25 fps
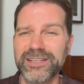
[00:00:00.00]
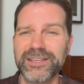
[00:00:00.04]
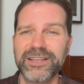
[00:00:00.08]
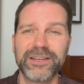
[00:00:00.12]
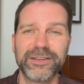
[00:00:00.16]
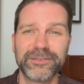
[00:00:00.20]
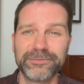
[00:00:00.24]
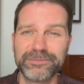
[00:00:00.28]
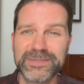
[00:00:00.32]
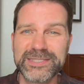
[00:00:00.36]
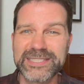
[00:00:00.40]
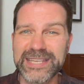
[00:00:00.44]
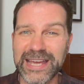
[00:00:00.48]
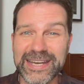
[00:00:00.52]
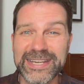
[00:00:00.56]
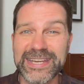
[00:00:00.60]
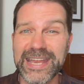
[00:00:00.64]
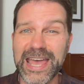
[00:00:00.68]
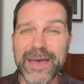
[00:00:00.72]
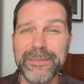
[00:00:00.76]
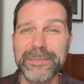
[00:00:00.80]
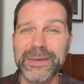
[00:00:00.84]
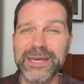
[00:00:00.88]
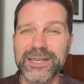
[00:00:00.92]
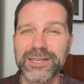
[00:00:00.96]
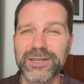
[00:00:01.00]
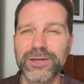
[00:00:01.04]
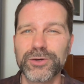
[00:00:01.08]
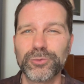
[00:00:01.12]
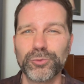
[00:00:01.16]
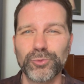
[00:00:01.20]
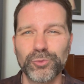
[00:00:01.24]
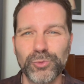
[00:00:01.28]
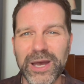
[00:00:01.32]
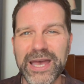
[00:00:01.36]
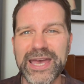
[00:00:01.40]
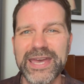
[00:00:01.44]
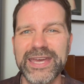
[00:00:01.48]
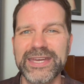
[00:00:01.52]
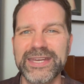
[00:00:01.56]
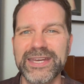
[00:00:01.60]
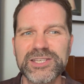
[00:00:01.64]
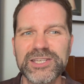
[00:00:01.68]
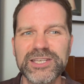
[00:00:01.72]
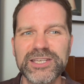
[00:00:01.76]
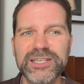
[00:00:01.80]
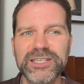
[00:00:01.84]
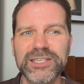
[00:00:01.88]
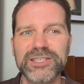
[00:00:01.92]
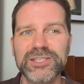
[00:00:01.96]
a dynamic way
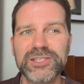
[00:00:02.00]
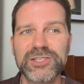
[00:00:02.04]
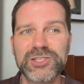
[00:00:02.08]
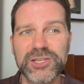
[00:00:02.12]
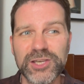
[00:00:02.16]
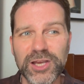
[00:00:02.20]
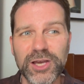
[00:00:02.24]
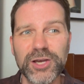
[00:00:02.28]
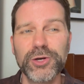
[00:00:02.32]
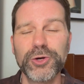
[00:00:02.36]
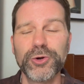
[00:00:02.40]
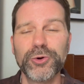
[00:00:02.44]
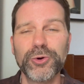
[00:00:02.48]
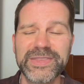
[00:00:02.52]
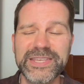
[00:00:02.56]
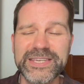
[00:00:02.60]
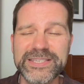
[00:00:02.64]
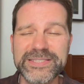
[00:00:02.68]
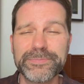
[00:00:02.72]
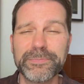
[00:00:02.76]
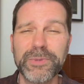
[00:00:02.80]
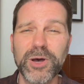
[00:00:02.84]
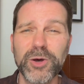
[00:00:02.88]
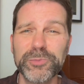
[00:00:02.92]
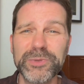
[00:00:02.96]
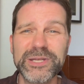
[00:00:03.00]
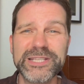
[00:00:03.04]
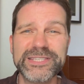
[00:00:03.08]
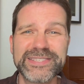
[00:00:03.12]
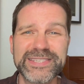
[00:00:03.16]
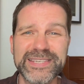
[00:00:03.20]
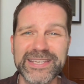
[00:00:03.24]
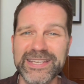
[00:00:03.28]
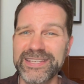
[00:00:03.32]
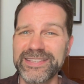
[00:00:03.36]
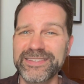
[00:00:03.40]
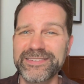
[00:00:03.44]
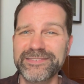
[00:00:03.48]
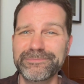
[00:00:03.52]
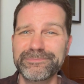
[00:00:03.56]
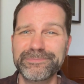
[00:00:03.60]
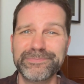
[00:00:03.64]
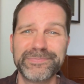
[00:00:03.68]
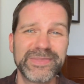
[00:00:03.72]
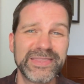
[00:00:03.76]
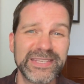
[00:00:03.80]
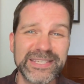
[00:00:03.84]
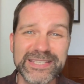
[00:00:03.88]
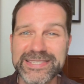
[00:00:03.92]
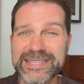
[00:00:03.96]
to show these moments
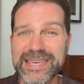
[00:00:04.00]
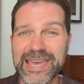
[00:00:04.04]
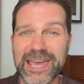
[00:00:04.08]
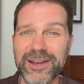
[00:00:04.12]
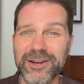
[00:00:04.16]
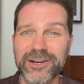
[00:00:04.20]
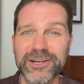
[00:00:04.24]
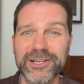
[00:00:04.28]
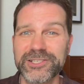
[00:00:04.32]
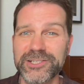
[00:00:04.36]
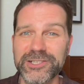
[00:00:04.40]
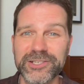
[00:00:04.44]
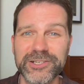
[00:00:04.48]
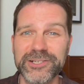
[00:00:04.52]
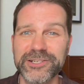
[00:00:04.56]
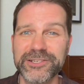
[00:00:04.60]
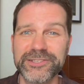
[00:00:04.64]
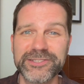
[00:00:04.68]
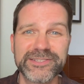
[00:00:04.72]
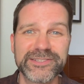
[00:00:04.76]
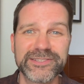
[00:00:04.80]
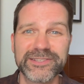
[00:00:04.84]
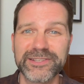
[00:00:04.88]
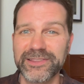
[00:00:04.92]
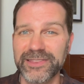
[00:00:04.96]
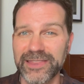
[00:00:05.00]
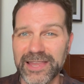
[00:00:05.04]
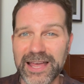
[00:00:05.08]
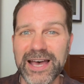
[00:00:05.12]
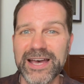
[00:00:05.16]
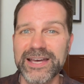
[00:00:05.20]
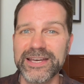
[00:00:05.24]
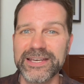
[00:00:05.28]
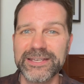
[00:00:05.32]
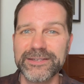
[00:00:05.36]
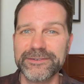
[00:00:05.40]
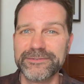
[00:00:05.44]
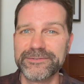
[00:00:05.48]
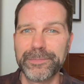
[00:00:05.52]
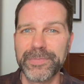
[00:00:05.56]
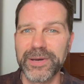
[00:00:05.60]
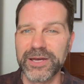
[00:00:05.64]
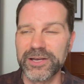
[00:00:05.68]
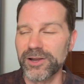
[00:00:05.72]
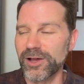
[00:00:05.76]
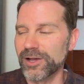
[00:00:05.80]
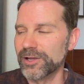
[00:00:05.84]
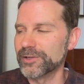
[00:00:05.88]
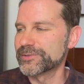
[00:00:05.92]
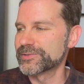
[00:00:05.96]
in these characters' lives,
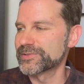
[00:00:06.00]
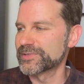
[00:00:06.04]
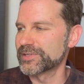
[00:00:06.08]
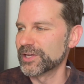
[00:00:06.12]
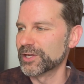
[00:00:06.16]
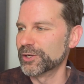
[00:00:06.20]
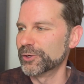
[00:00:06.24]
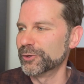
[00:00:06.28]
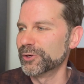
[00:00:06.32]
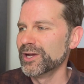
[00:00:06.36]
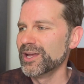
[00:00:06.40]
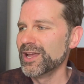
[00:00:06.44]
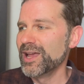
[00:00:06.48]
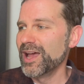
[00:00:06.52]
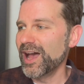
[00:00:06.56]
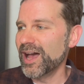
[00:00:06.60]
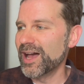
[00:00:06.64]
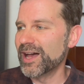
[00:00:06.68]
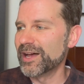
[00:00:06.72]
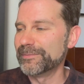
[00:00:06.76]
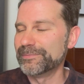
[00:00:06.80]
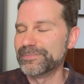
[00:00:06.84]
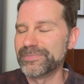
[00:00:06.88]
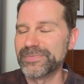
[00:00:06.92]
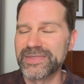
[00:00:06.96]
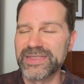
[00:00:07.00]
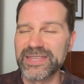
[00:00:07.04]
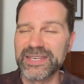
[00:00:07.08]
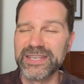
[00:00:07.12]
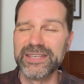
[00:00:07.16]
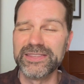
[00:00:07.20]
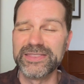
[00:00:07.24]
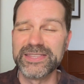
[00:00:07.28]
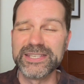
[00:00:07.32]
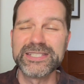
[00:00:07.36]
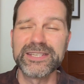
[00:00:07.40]
but also um, the, the